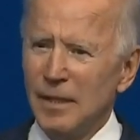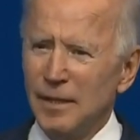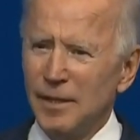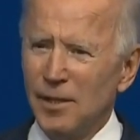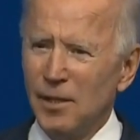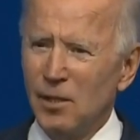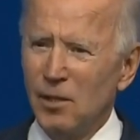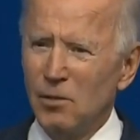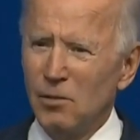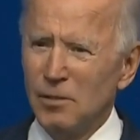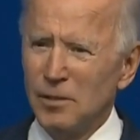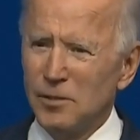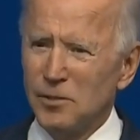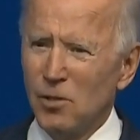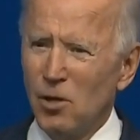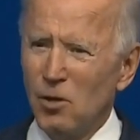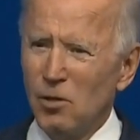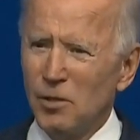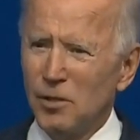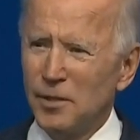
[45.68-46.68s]
you know, it's
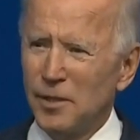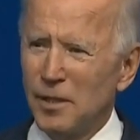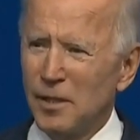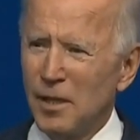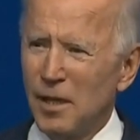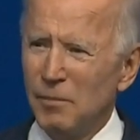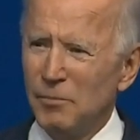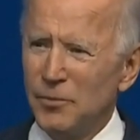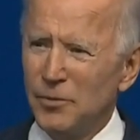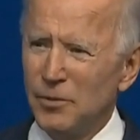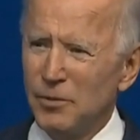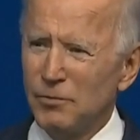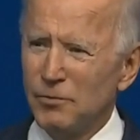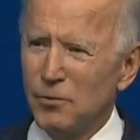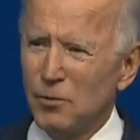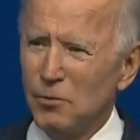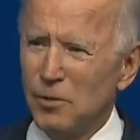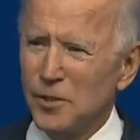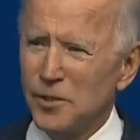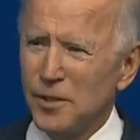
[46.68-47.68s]
all going to come to
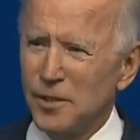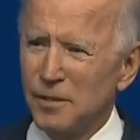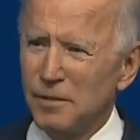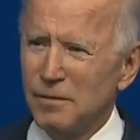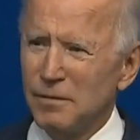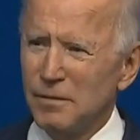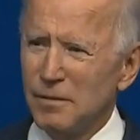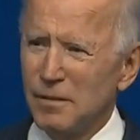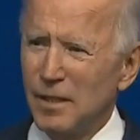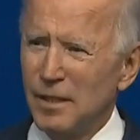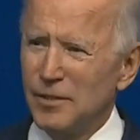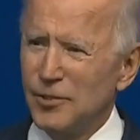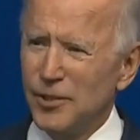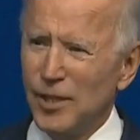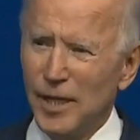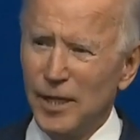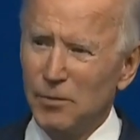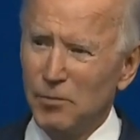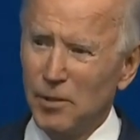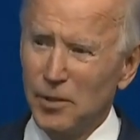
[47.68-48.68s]
fruition on
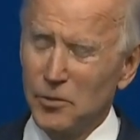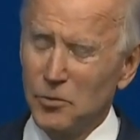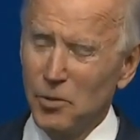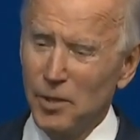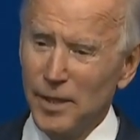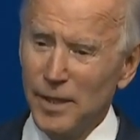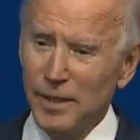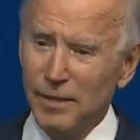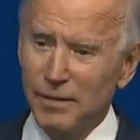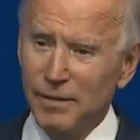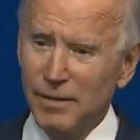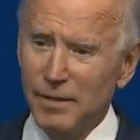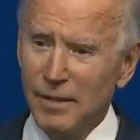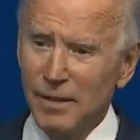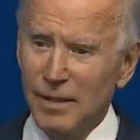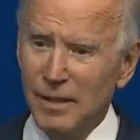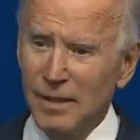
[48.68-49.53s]
January 20th.